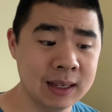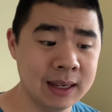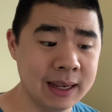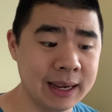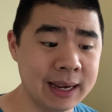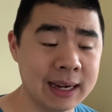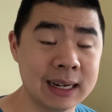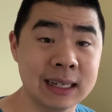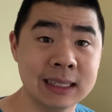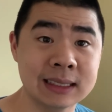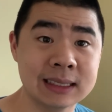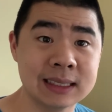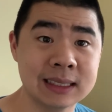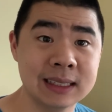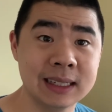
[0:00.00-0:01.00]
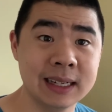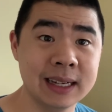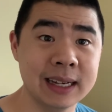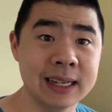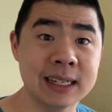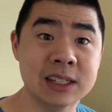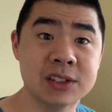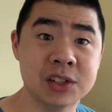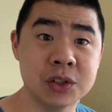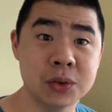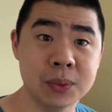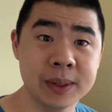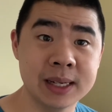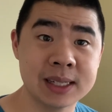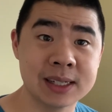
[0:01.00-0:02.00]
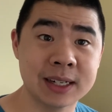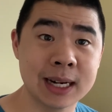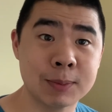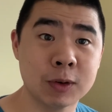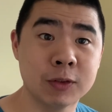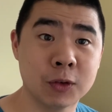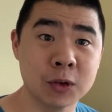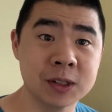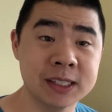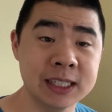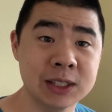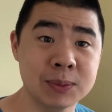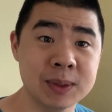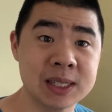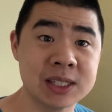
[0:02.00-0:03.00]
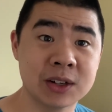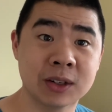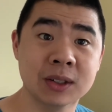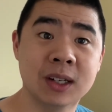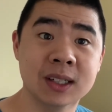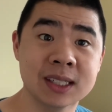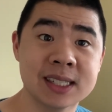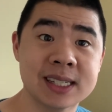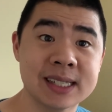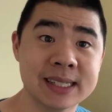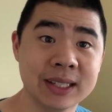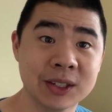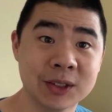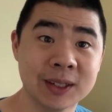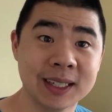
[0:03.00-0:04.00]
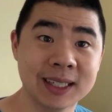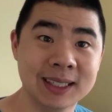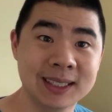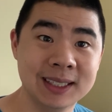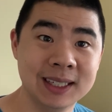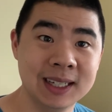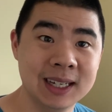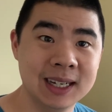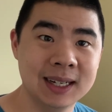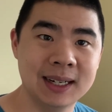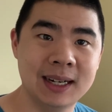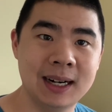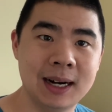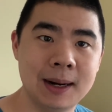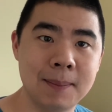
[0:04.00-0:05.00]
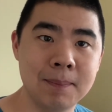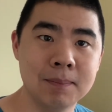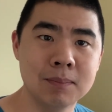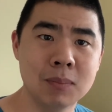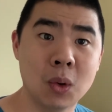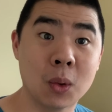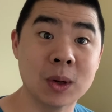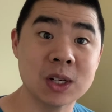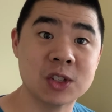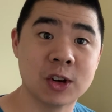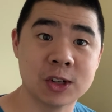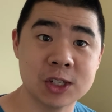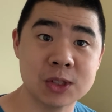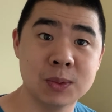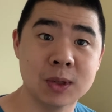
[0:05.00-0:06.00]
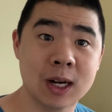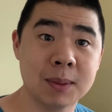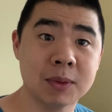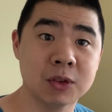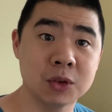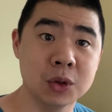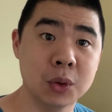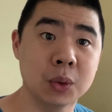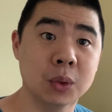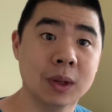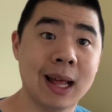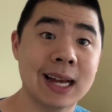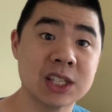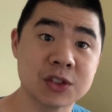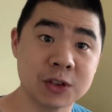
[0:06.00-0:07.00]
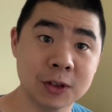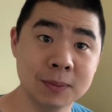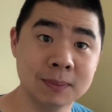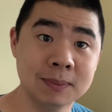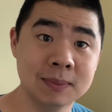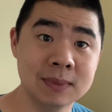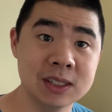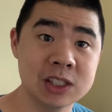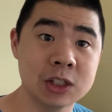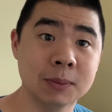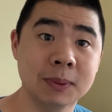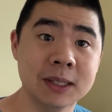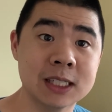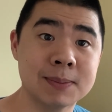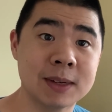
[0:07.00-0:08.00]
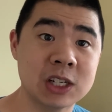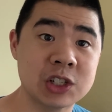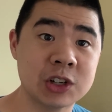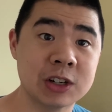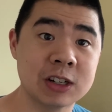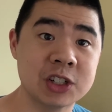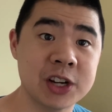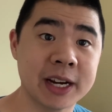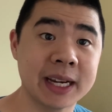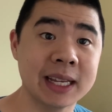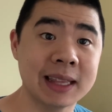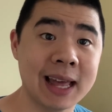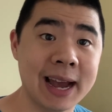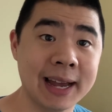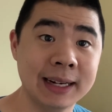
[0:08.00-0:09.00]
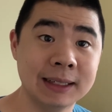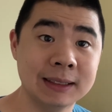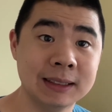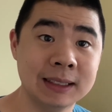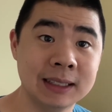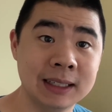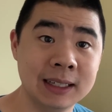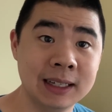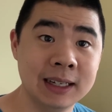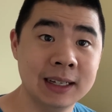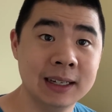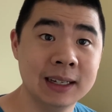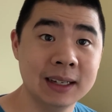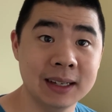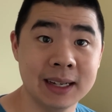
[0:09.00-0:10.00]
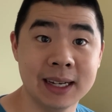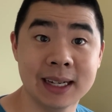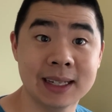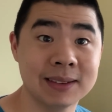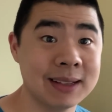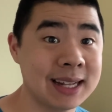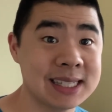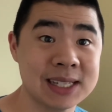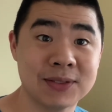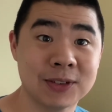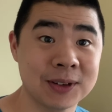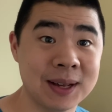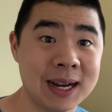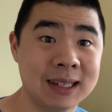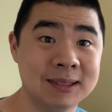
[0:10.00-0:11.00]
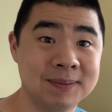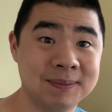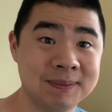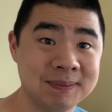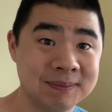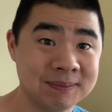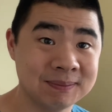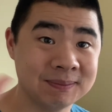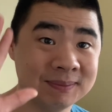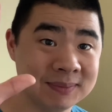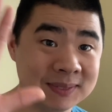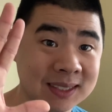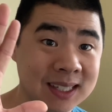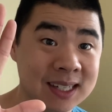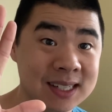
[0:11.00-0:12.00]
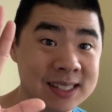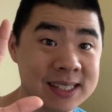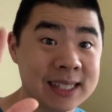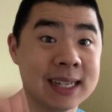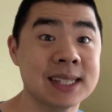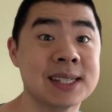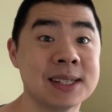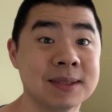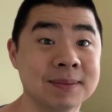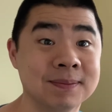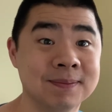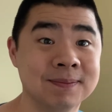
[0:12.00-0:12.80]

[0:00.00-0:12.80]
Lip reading: And in 2 weeks, on April 14th, we start long distance learning. More instructions will come through Google Classroom, so please make sure you're checking that. And that's it for now. I'll see you guys soon.